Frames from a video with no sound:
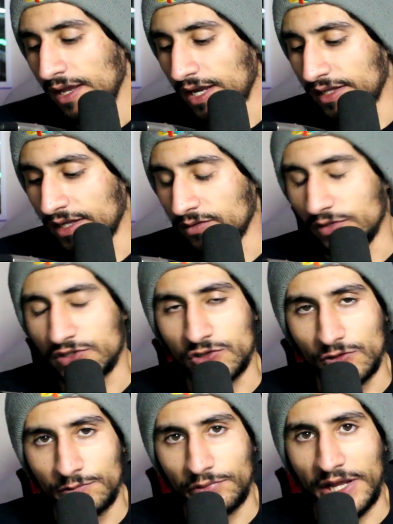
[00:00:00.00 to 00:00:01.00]
And then with
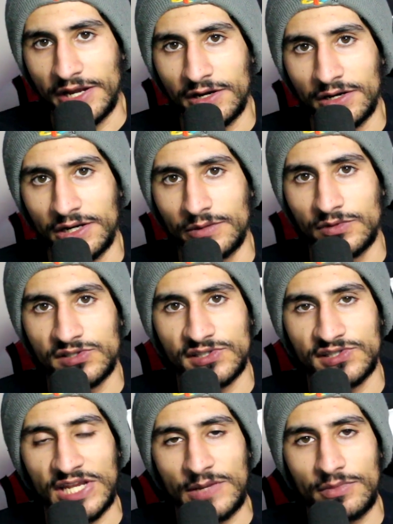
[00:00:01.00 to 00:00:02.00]
2-player, it was
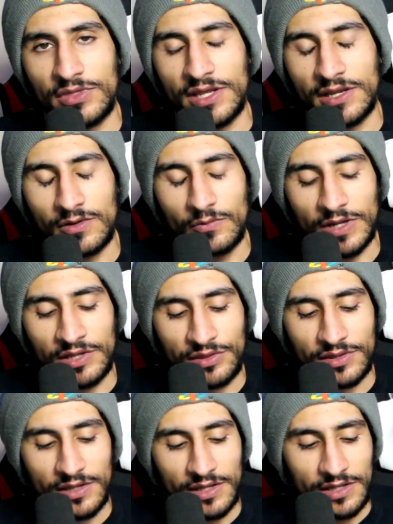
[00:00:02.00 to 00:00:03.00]
the same thing
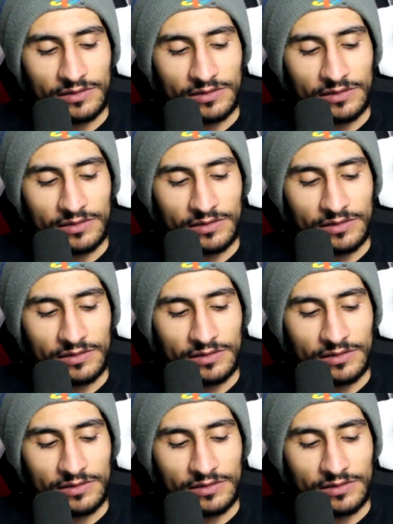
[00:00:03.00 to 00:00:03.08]
with,